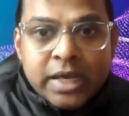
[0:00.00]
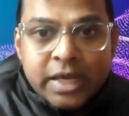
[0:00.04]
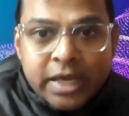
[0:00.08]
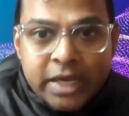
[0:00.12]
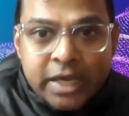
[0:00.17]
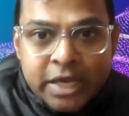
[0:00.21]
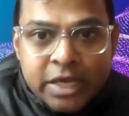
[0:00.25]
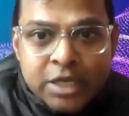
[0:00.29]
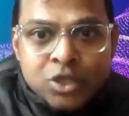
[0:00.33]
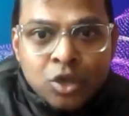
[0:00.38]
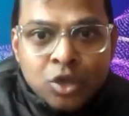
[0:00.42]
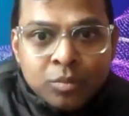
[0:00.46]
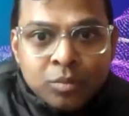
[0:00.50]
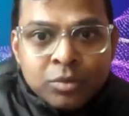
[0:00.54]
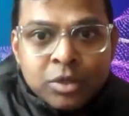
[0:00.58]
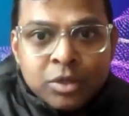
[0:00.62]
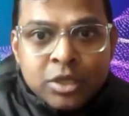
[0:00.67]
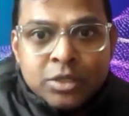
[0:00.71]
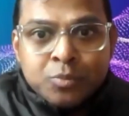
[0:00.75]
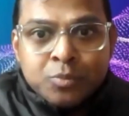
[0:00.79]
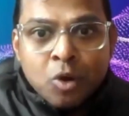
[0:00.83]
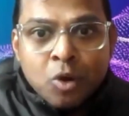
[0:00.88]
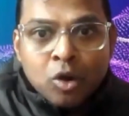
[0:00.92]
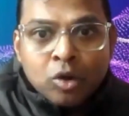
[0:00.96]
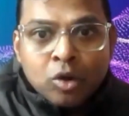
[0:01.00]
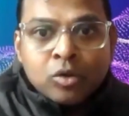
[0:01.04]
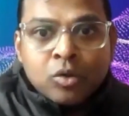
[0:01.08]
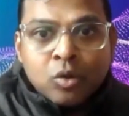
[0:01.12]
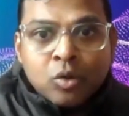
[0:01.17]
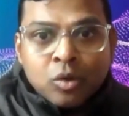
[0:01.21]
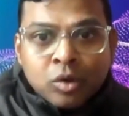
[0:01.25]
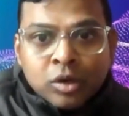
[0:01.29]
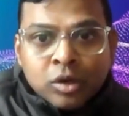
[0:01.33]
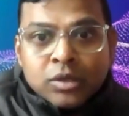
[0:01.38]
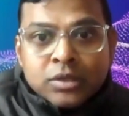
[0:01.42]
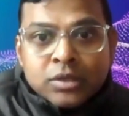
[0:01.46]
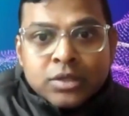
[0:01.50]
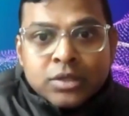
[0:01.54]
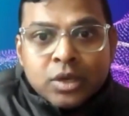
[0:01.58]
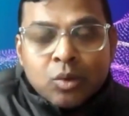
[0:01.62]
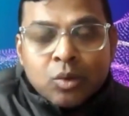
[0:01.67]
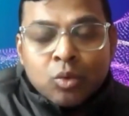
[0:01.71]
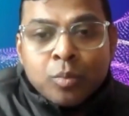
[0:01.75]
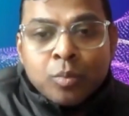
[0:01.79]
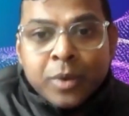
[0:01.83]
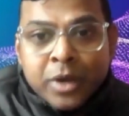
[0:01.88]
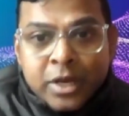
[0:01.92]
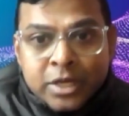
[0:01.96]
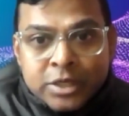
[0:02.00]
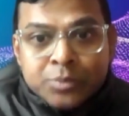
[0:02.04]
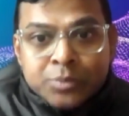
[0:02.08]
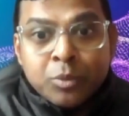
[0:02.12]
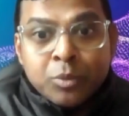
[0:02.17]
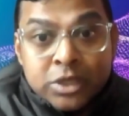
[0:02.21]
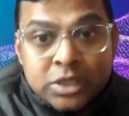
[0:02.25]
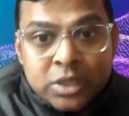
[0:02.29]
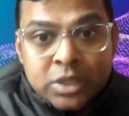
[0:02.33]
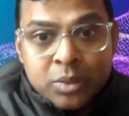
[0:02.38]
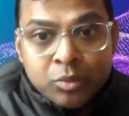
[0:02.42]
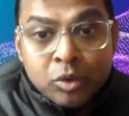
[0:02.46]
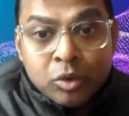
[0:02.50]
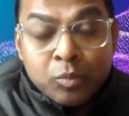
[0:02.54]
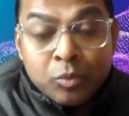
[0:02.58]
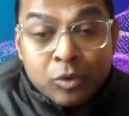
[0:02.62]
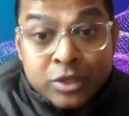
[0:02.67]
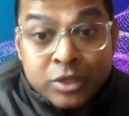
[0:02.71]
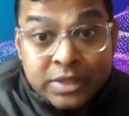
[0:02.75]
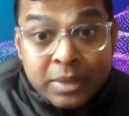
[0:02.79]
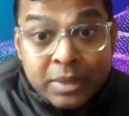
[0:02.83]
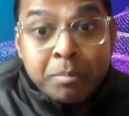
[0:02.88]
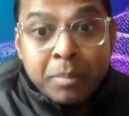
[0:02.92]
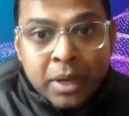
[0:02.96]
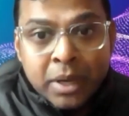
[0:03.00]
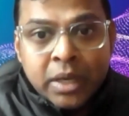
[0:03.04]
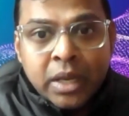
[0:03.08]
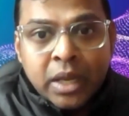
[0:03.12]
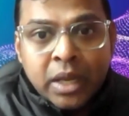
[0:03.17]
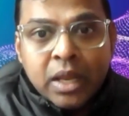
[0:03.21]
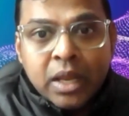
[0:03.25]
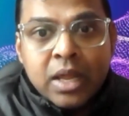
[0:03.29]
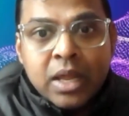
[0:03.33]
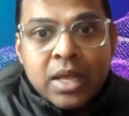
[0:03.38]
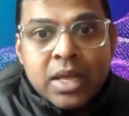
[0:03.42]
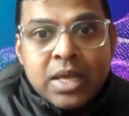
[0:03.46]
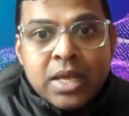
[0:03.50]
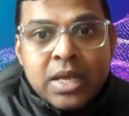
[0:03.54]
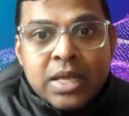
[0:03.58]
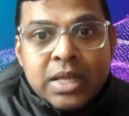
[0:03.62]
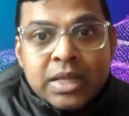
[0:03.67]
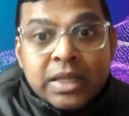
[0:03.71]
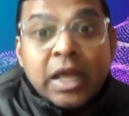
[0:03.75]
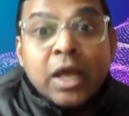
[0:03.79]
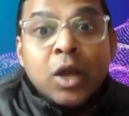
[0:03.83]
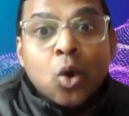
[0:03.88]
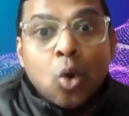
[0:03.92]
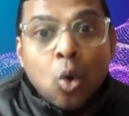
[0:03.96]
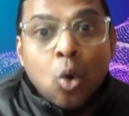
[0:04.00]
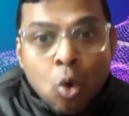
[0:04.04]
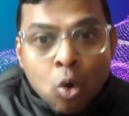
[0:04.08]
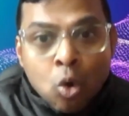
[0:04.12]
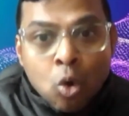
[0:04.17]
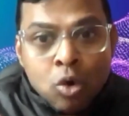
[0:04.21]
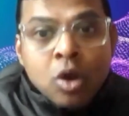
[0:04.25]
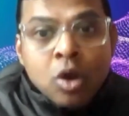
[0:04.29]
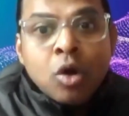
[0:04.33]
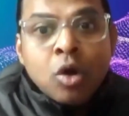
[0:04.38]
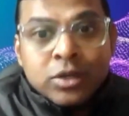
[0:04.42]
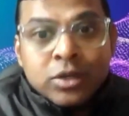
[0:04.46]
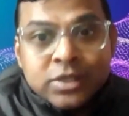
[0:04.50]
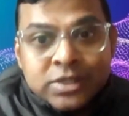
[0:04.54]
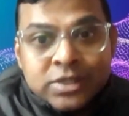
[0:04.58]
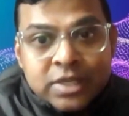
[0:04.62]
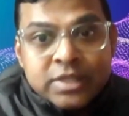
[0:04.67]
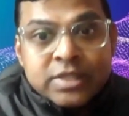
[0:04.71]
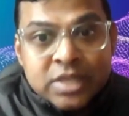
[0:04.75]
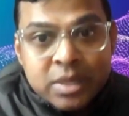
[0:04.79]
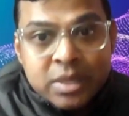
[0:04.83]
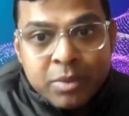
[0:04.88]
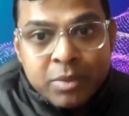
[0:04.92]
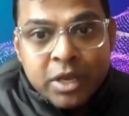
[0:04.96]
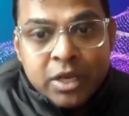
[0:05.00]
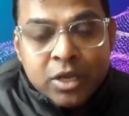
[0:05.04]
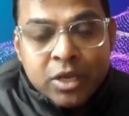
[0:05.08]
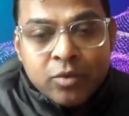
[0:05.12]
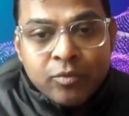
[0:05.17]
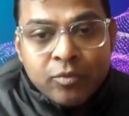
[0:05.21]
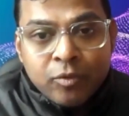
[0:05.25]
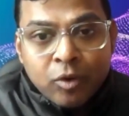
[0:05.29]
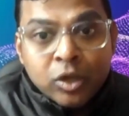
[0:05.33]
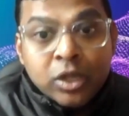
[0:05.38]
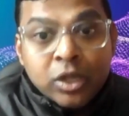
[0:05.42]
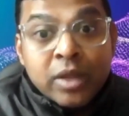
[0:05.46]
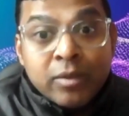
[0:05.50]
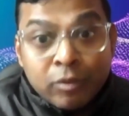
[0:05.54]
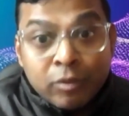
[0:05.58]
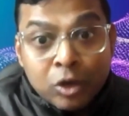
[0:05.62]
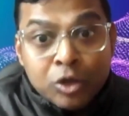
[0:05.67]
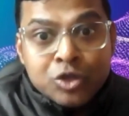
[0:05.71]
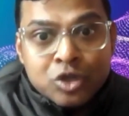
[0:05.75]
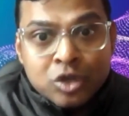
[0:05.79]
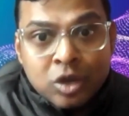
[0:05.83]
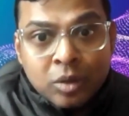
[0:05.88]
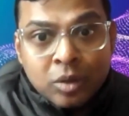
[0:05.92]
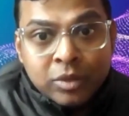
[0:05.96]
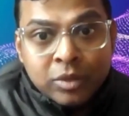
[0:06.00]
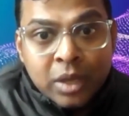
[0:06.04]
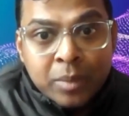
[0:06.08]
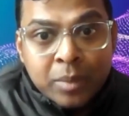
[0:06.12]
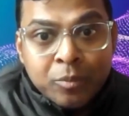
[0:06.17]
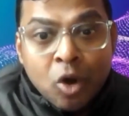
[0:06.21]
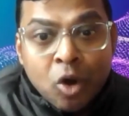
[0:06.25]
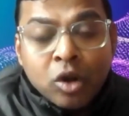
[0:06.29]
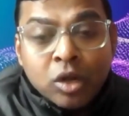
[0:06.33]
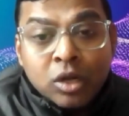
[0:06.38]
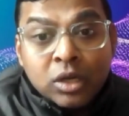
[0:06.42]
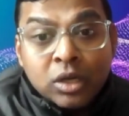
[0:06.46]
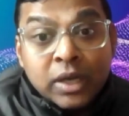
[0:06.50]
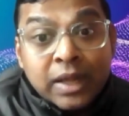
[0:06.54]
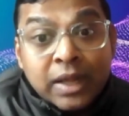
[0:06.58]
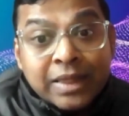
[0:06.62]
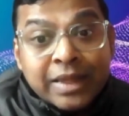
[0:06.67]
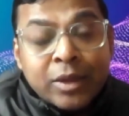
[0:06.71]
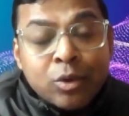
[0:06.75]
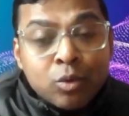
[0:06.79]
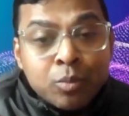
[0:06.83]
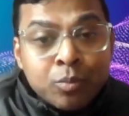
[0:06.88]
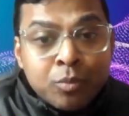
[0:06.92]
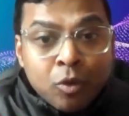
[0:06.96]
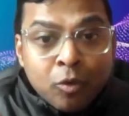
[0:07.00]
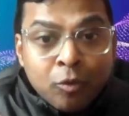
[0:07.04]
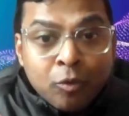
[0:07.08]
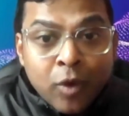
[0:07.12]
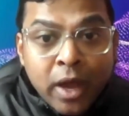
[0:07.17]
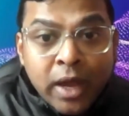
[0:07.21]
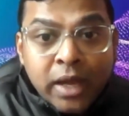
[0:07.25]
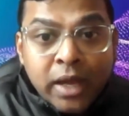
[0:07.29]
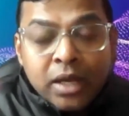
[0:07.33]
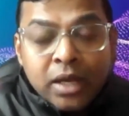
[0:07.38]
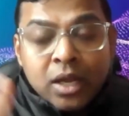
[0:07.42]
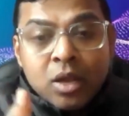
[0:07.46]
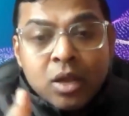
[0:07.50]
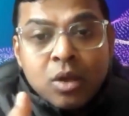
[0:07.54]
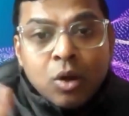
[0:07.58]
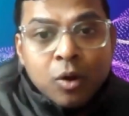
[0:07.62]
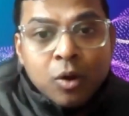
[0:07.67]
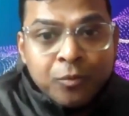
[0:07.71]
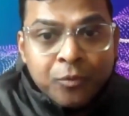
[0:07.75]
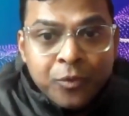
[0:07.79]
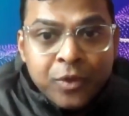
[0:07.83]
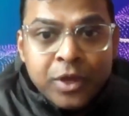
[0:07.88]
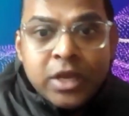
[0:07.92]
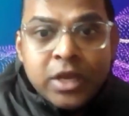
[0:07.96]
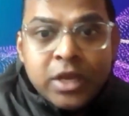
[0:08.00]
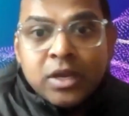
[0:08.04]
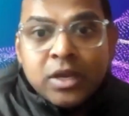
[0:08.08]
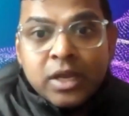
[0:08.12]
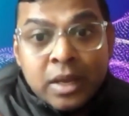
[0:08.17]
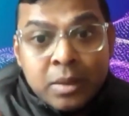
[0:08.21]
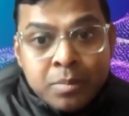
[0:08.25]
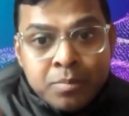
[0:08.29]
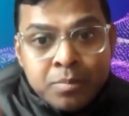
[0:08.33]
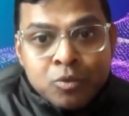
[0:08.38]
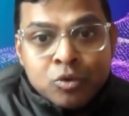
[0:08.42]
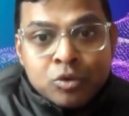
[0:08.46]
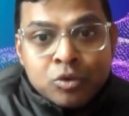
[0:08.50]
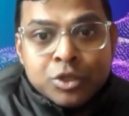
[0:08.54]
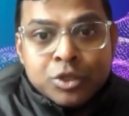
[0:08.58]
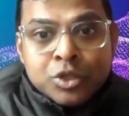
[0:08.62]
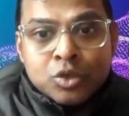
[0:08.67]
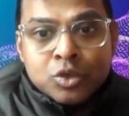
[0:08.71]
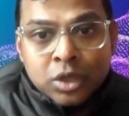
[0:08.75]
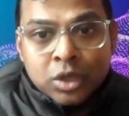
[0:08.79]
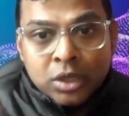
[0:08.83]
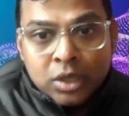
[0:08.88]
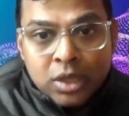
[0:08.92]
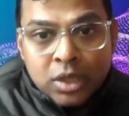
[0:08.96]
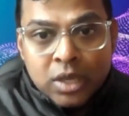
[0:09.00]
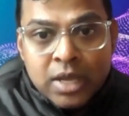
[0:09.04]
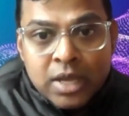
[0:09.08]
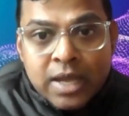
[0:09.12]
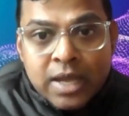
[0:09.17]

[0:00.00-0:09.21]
Each of these product owners would be responsible for submitting their own cost estimate for the evolution of their product, and they would provide or feed inputs to the